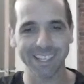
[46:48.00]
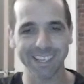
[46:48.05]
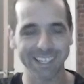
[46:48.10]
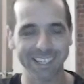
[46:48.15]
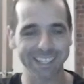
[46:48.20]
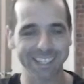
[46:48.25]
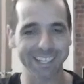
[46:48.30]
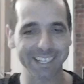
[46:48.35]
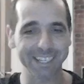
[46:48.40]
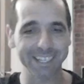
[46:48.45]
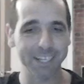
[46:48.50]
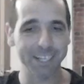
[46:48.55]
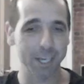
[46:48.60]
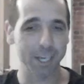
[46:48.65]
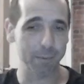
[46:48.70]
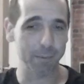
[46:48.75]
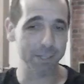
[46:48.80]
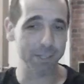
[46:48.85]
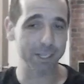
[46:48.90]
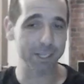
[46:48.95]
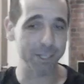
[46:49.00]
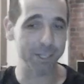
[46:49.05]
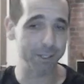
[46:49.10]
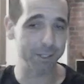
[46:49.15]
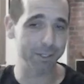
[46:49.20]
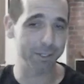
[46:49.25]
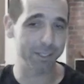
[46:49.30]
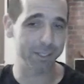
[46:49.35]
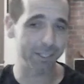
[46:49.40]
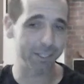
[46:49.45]
Because I mean,
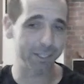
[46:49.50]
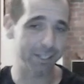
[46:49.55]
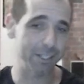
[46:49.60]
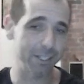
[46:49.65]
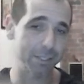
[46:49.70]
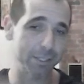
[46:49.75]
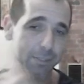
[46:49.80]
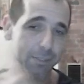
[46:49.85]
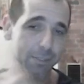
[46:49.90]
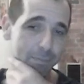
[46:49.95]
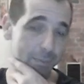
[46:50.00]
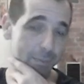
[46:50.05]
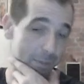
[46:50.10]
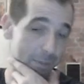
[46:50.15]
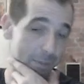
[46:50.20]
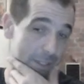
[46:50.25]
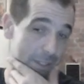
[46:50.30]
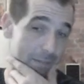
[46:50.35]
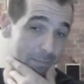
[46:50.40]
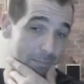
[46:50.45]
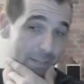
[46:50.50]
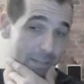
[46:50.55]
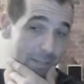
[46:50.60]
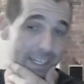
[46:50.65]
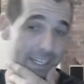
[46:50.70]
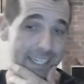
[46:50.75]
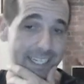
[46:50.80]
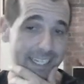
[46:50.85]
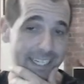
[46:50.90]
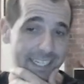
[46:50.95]
the guy is
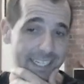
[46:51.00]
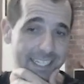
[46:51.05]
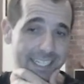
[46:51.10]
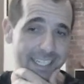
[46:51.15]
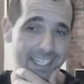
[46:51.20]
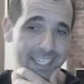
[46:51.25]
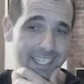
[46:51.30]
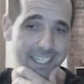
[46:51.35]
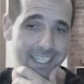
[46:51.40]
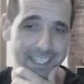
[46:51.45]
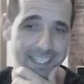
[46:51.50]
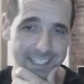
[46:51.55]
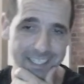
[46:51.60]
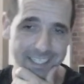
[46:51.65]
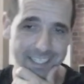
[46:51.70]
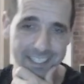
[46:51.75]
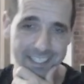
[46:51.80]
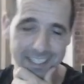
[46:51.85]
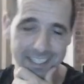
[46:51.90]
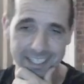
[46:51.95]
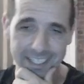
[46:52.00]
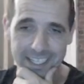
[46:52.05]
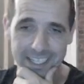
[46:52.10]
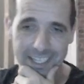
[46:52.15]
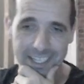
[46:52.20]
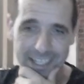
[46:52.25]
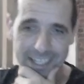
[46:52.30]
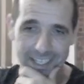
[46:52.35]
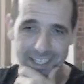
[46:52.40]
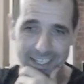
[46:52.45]
playing it is
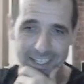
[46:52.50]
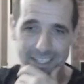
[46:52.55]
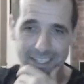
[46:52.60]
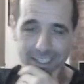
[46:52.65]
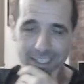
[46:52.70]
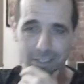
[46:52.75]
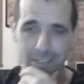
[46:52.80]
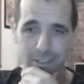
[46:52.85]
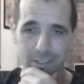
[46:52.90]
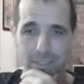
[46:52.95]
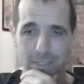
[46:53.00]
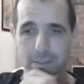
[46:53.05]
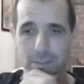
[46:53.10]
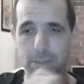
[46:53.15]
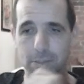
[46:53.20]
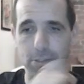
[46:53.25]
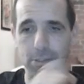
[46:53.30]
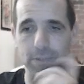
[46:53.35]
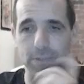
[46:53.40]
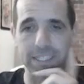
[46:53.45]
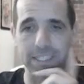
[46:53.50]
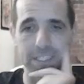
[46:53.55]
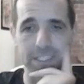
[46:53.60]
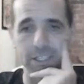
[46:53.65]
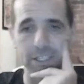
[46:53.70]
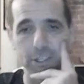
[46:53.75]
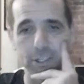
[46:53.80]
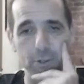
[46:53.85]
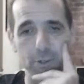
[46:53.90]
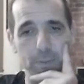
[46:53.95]
it looks like some sort of Eastern
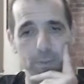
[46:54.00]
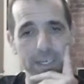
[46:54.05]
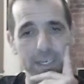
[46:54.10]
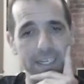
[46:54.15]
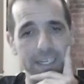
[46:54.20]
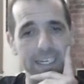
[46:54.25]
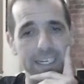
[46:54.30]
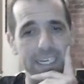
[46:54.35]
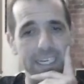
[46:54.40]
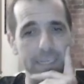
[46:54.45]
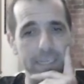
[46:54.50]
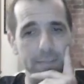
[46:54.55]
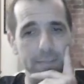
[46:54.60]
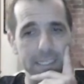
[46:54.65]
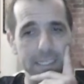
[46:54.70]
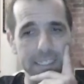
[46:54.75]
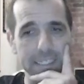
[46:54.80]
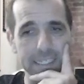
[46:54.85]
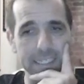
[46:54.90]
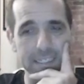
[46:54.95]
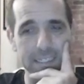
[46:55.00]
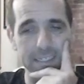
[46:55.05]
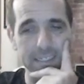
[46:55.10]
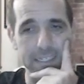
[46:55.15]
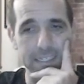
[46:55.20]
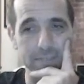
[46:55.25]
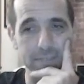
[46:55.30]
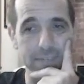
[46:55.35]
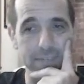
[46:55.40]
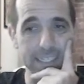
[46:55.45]
European name, and
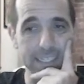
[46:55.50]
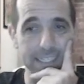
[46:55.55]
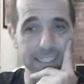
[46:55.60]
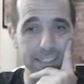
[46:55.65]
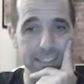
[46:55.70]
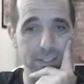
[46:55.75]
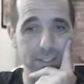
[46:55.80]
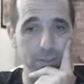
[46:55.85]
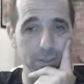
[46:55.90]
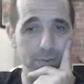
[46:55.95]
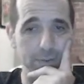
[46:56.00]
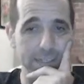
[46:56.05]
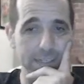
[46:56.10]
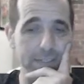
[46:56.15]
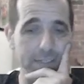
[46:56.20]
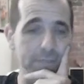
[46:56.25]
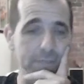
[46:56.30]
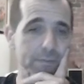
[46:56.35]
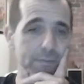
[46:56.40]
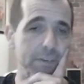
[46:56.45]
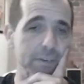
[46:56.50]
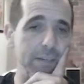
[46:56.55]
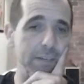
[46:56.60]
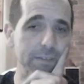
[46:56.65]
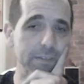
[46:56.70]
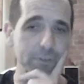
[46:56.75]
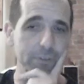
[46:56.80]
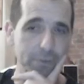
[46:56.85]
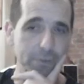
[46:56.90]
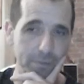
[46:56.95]
his rating's
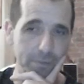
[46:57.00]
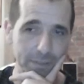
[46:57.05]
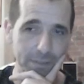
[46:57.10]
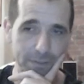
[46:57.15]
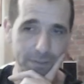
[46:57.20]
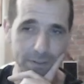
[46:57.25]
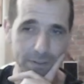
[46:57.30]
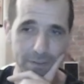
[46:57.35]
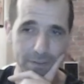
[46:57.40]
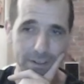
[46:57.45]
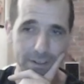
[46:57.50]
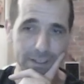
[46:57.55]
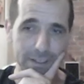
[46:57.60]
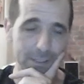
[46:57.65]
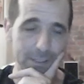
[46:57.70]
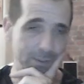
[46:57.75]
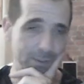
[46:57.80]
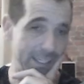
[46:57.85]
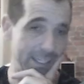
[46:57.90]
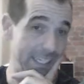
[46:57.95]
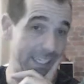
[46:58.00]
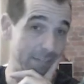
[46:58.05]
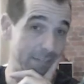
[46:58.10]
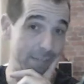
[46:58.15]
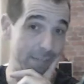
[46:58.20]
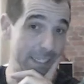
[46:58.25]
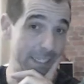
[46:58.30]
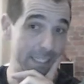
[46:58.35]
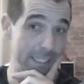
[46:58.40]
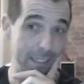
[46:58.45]
2,555. So again, a
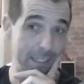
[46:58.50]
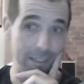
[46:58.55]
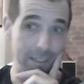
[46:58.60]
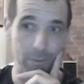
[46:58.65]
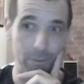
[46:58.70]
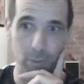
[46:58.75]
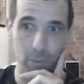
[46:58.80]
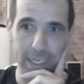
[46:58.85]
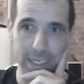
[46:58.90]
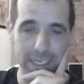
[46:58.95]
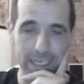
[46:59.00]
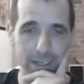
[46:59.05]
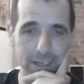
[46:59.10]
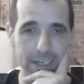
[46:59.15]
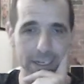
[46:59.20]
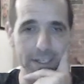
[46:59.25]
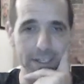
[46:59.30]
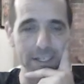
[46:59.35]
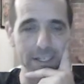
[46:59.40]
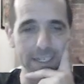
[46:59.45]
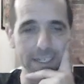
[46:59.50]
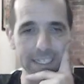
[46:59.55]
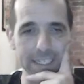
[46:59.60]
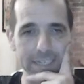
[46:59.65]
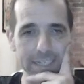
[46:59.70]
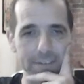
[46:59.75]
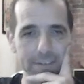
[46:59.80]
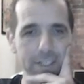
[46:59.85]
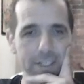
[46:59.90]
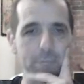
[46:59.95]
rating like way higher than I could
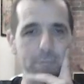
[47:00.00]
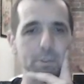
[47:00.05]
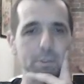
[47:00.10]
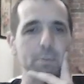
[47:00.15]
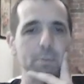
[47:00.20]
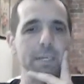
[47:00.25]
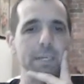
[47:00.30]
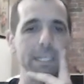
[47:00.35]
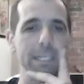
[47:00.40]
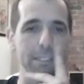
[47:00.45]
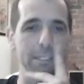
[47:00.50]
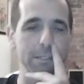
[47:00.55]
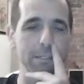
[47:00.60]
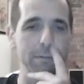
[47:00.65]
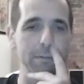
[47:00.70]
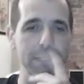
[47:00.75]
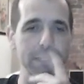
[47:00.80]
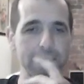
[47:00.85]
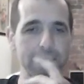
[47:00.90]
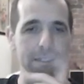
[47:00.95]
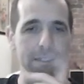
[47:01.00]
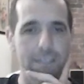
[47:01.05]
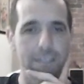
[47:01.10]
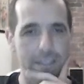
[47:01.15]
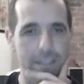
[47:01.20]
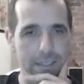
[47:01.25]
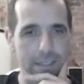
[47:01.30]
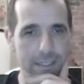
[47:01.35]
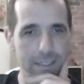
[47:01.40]
ever hope to be. So obviously a